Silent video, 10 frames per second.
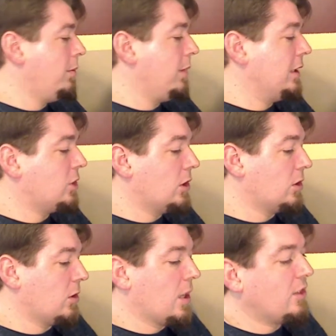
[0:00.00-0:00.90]
in my charger,
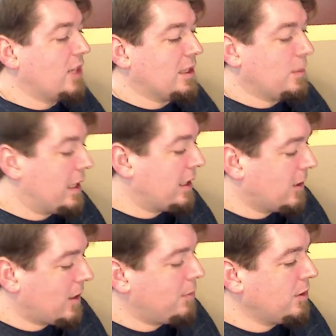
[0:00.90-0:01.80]
or I take them out of
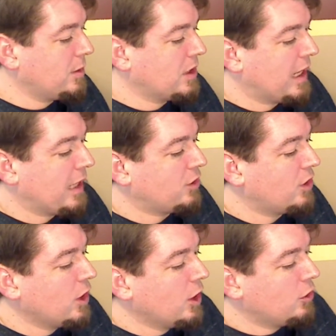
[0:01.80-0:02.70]
here, I put them in the case.
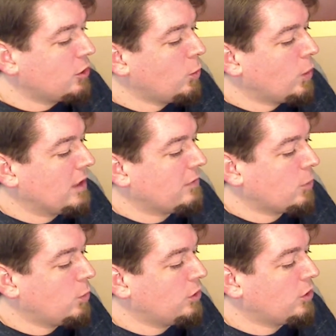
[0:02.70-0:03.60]
So whatever
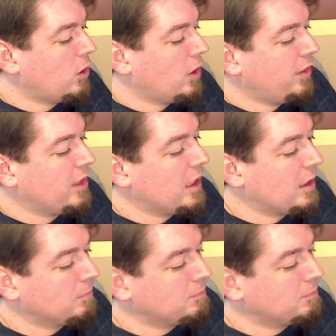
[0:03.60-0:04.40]
was on the